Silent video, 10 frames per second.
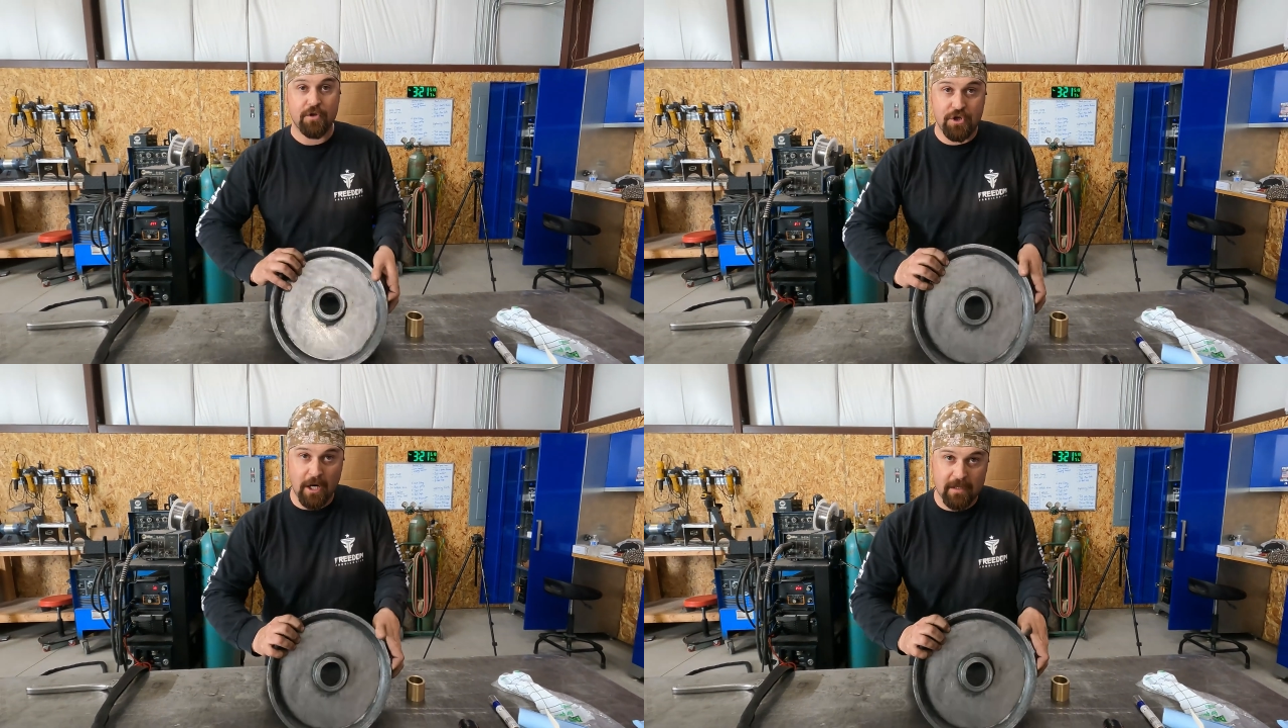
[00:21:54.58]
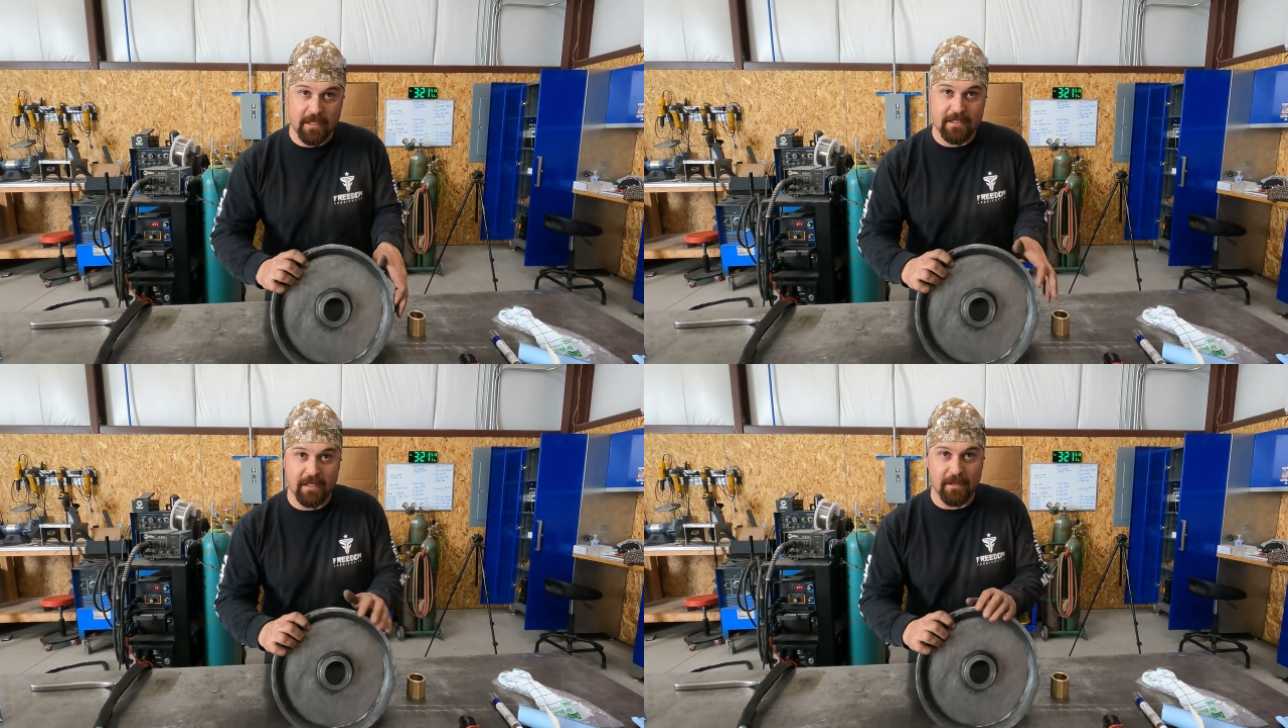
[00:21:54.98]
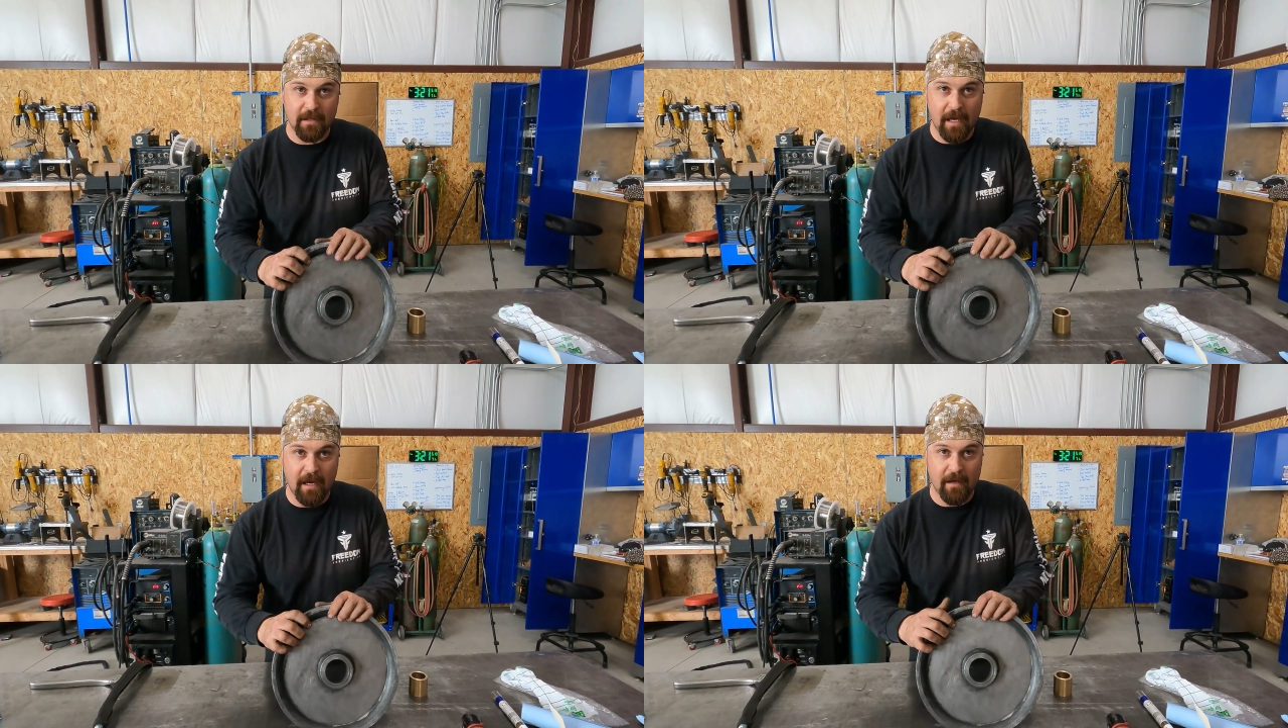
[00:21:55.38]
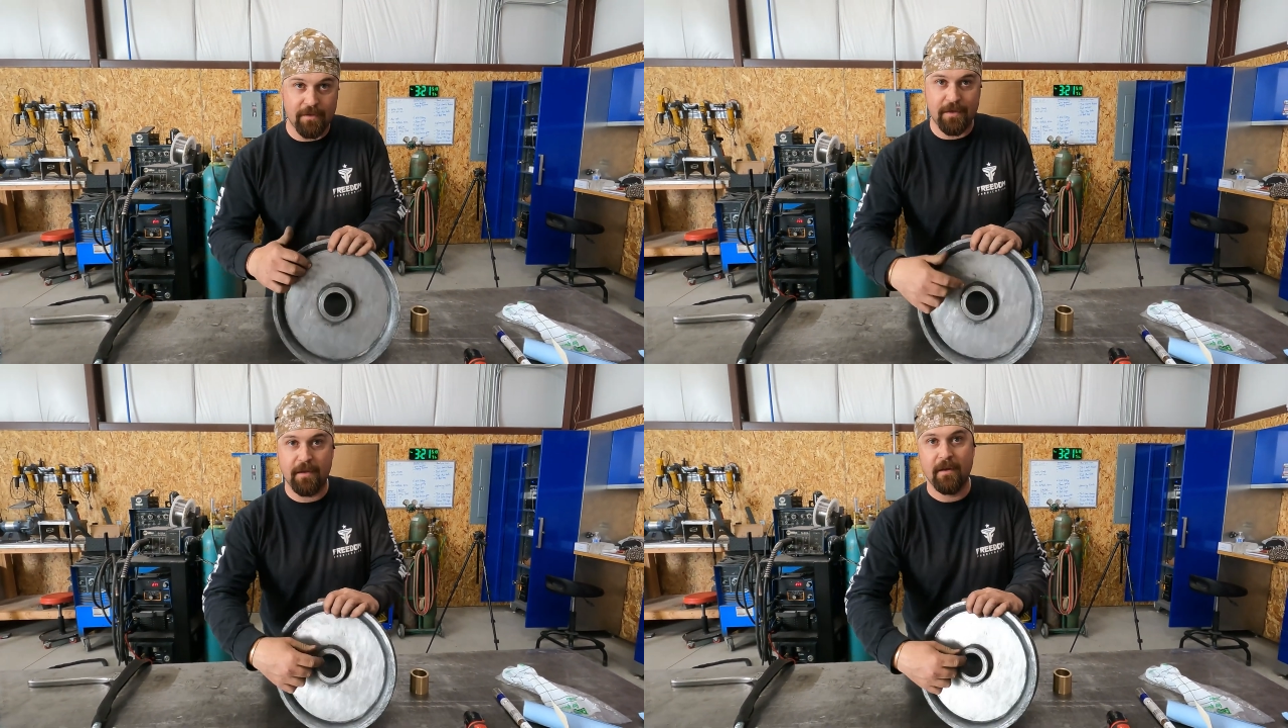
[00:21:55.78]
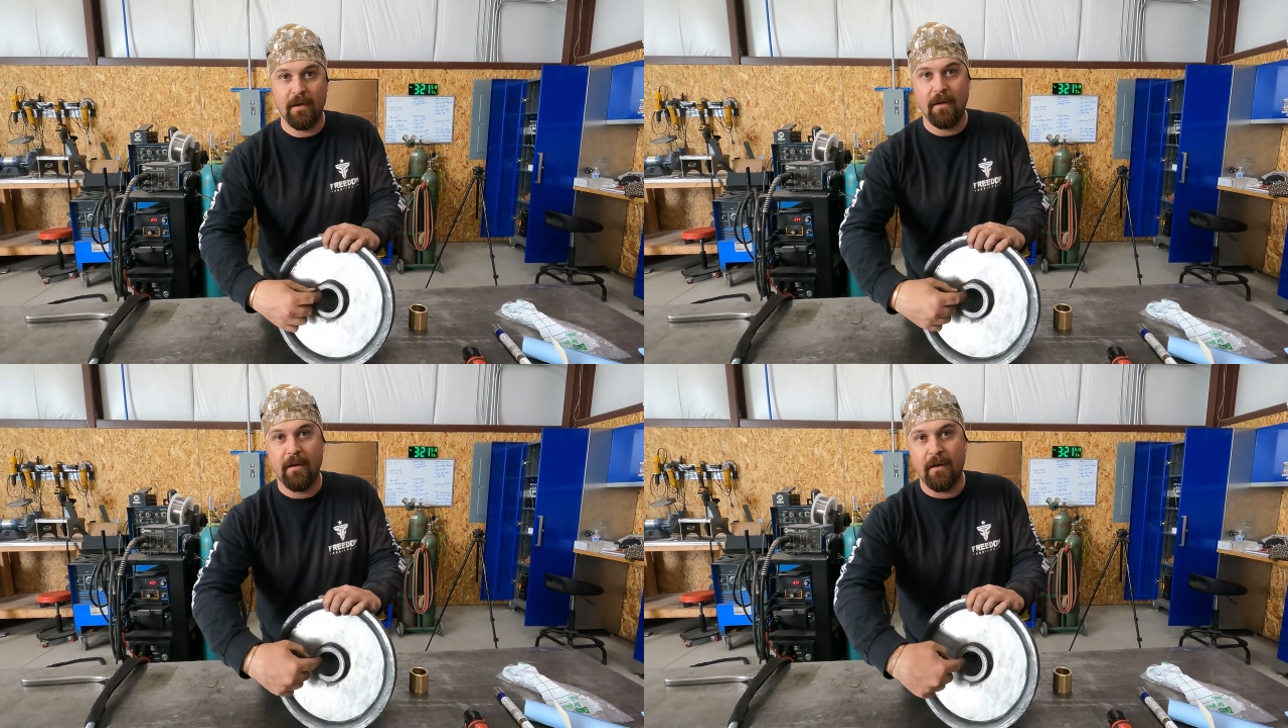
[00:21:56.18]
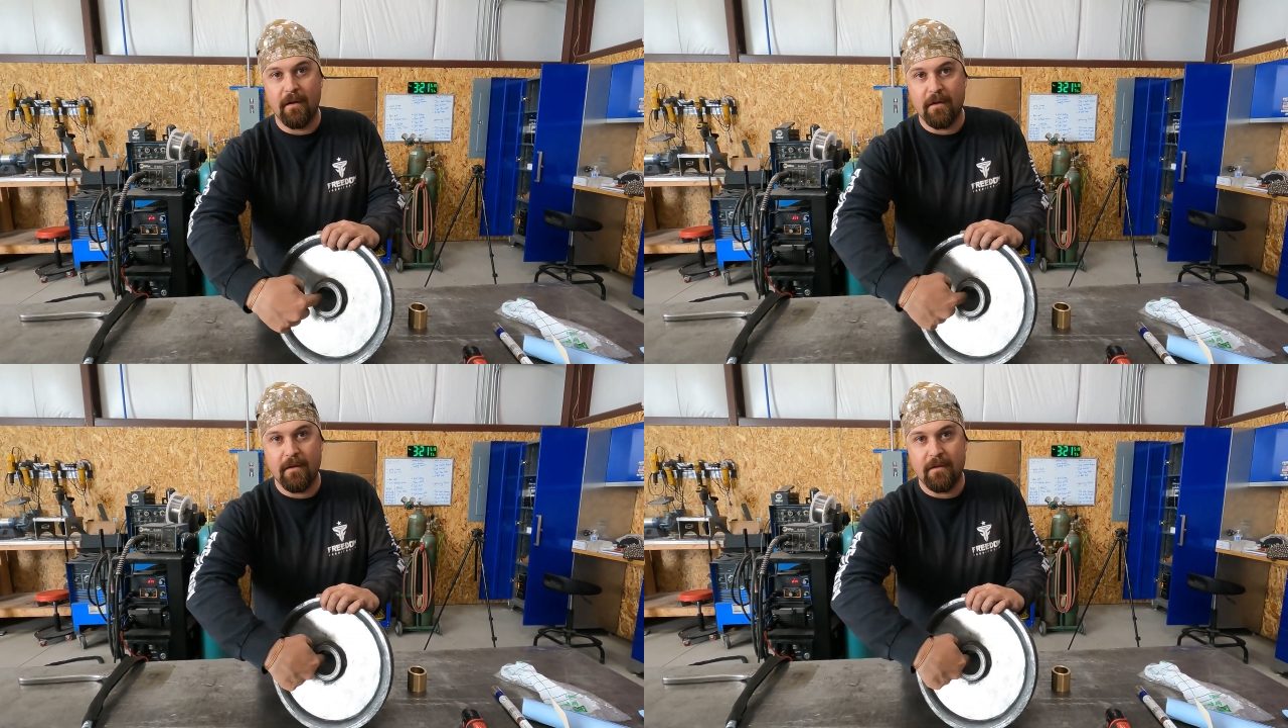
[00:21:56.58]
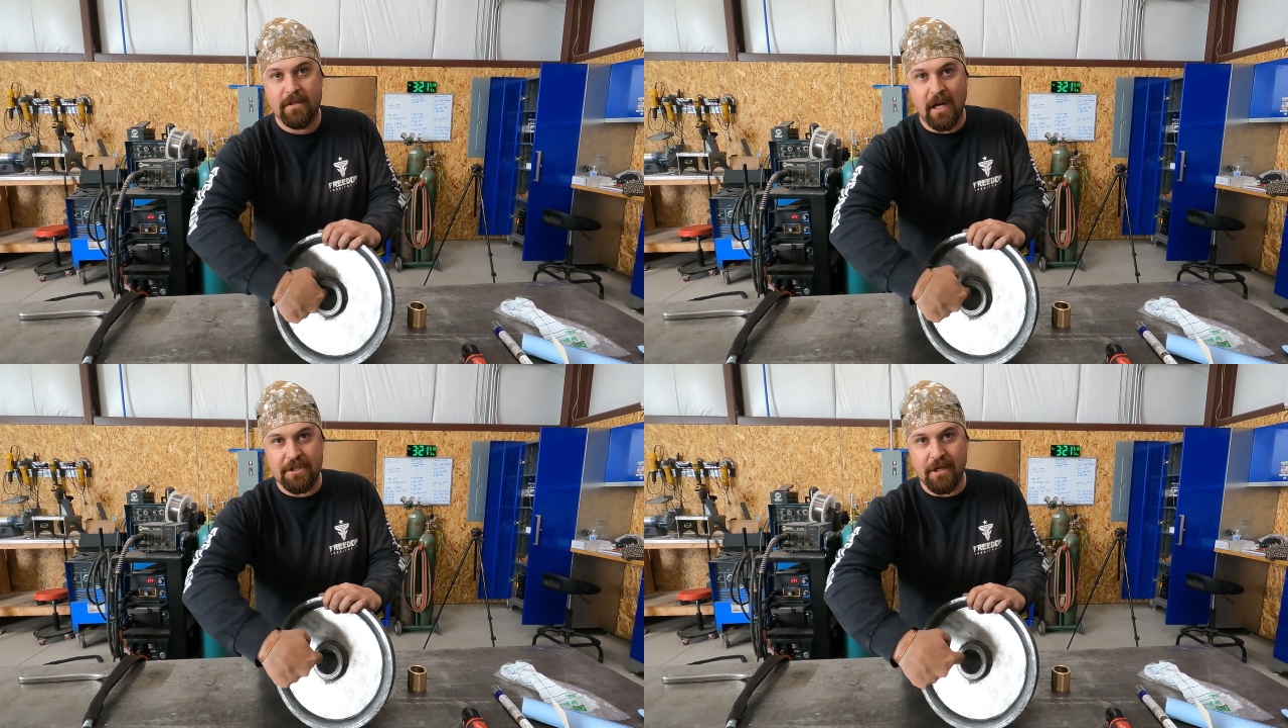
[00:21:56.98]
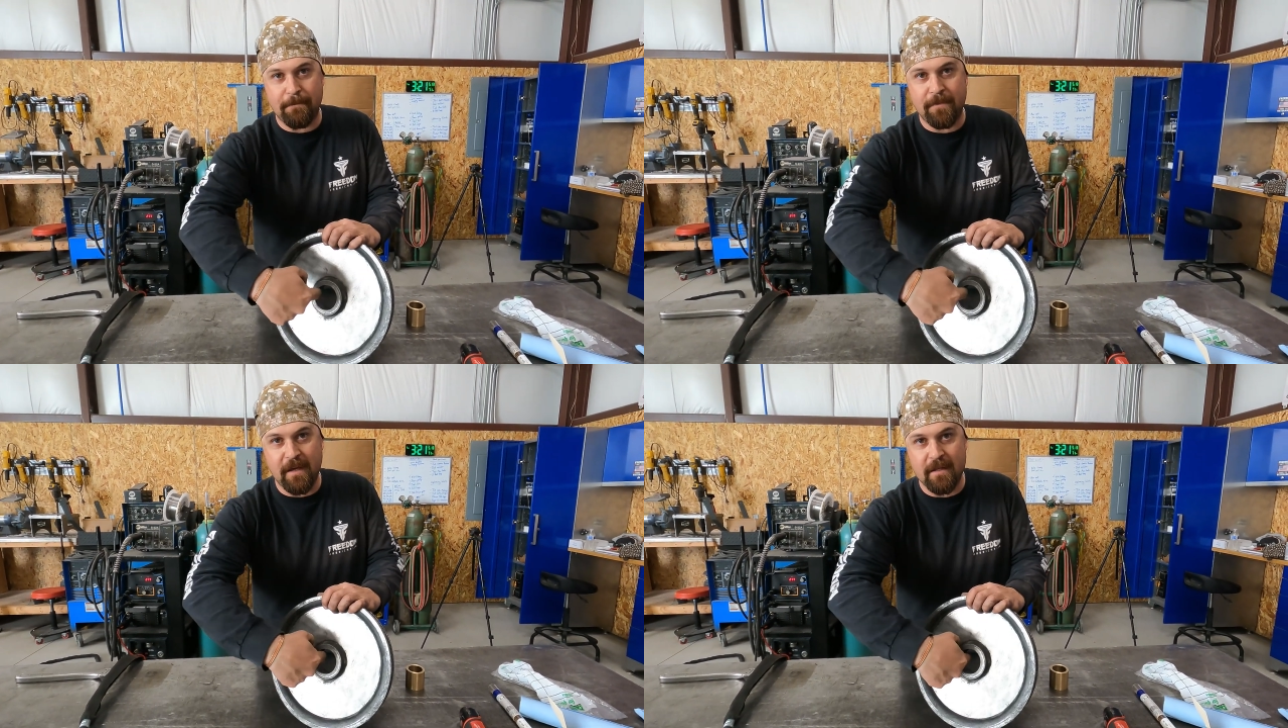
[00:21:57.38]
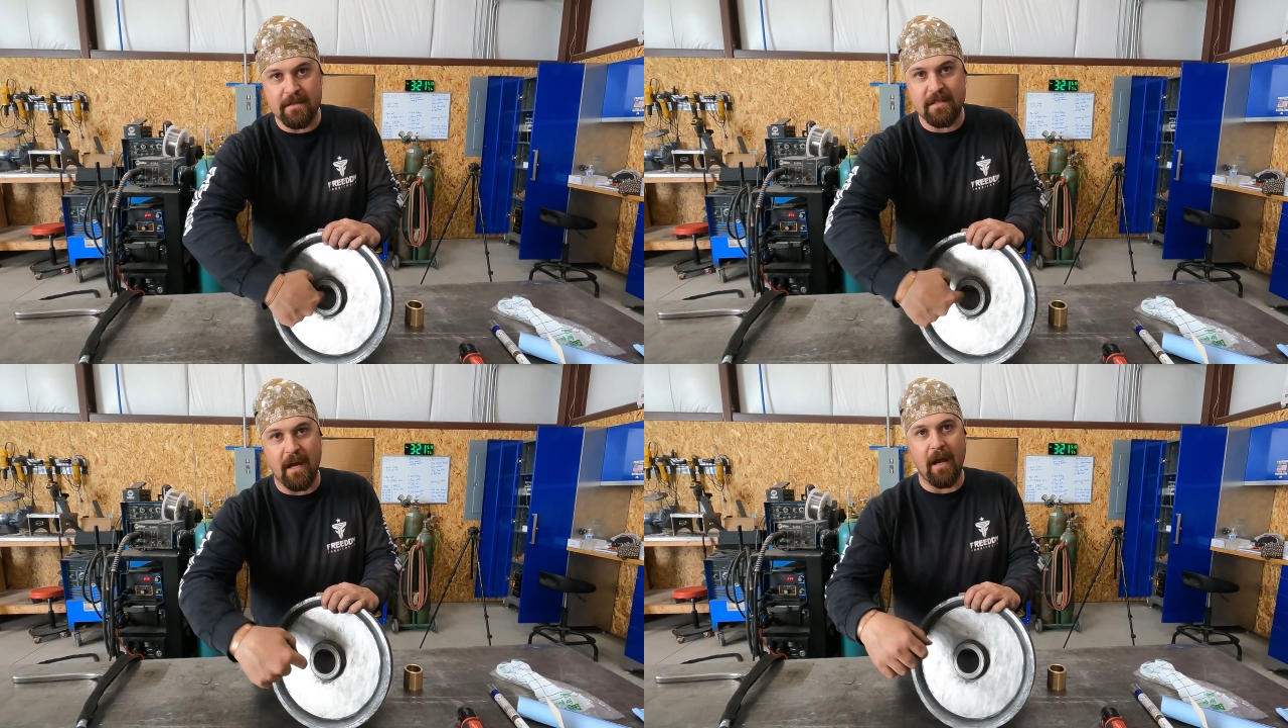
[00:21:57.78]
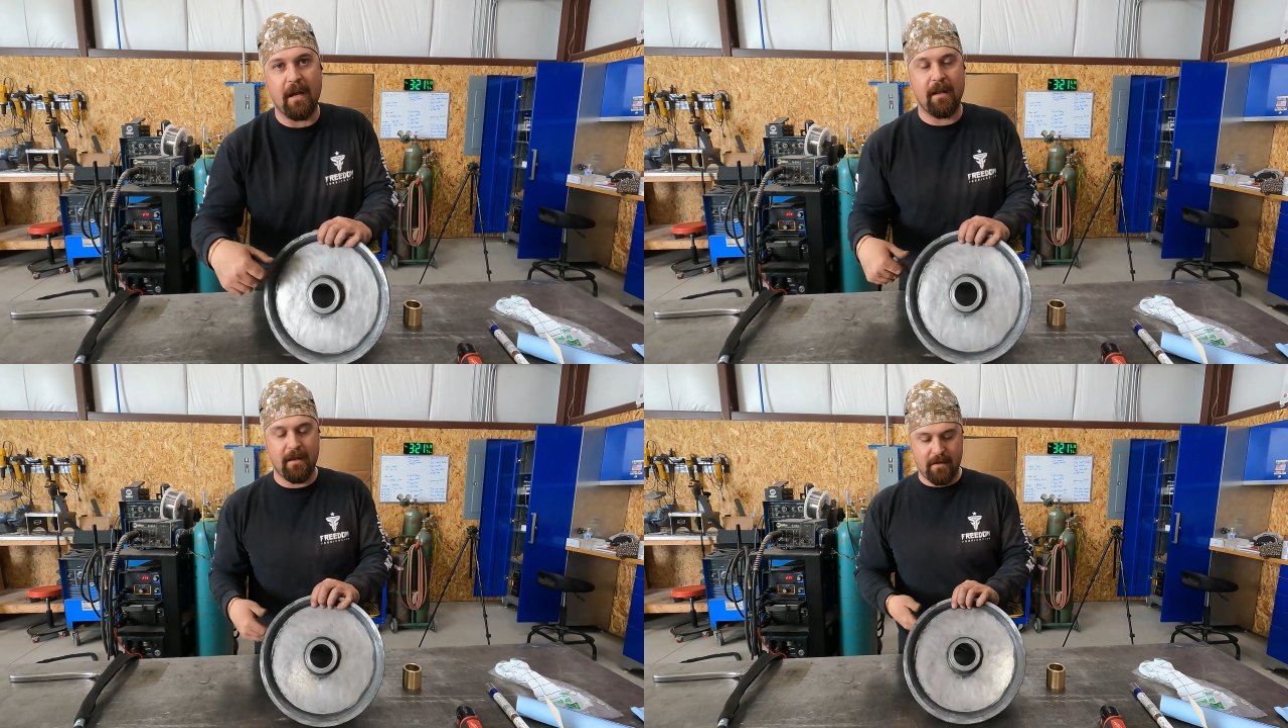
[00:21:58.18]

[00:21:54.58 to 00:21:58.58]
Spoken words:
chuck this in the lathe, touch up the inside,